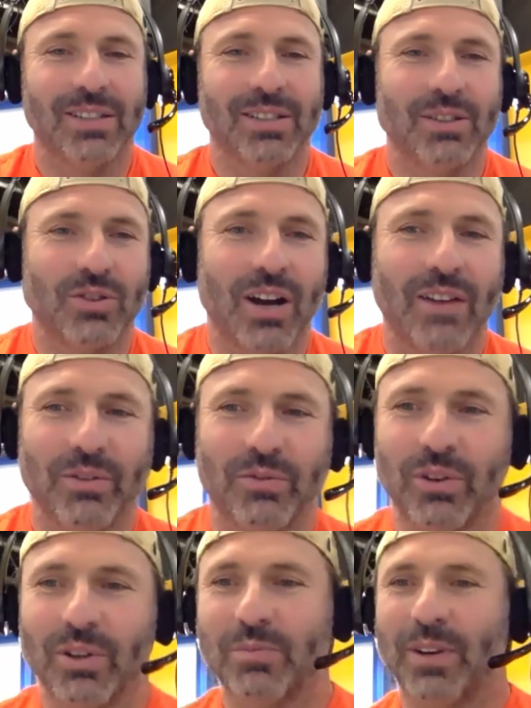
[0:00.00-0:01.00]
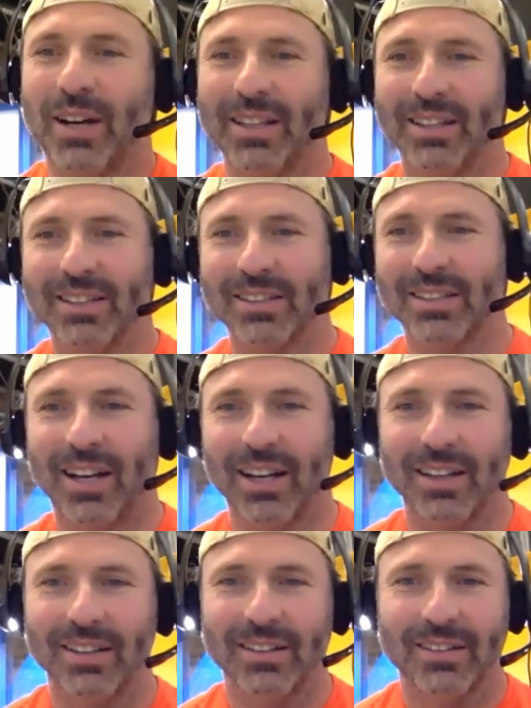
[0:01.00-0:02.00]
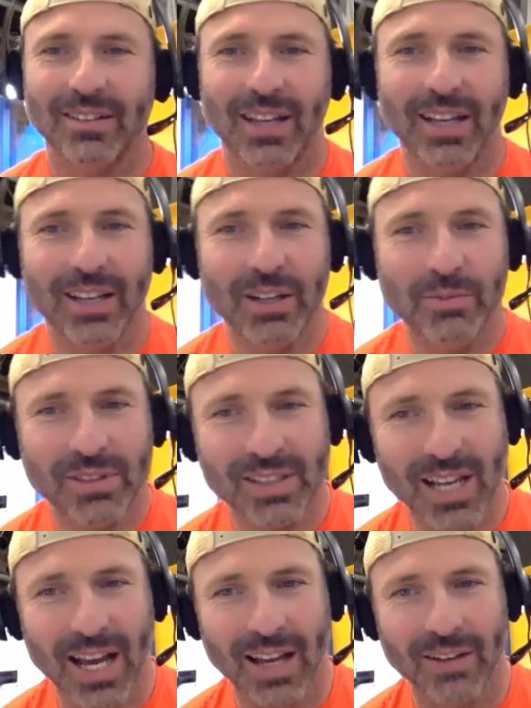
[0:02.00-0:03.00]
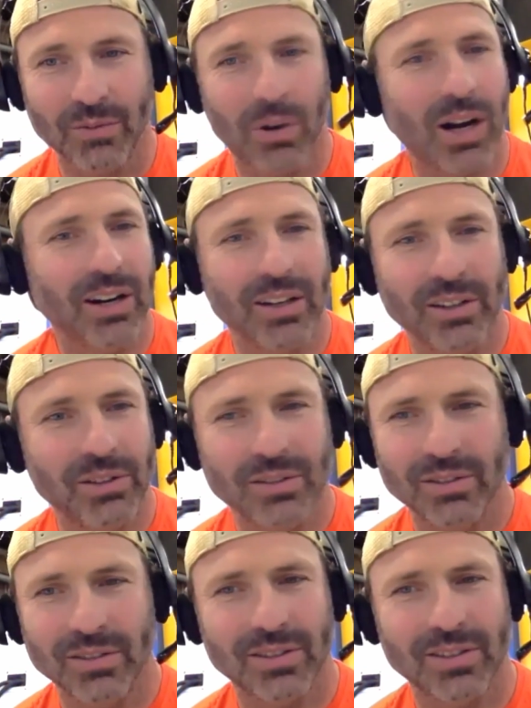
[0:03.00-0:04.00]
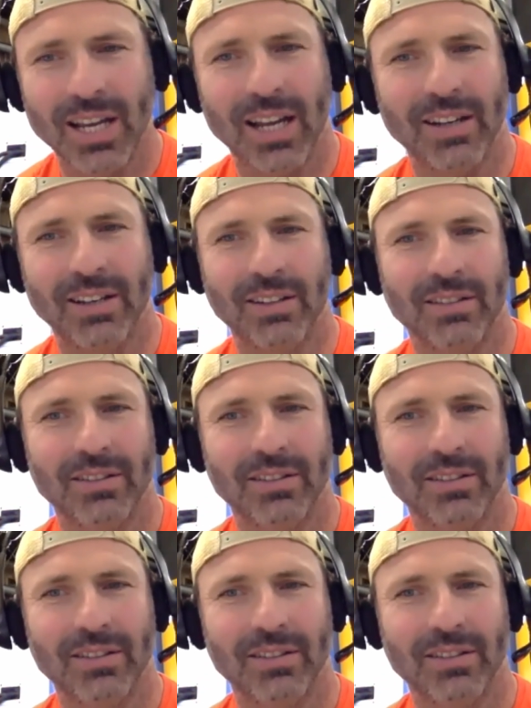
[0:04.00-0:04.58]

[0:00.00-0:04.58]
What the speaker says: the driving force behind this guy. Let him sand. Why are you sanding?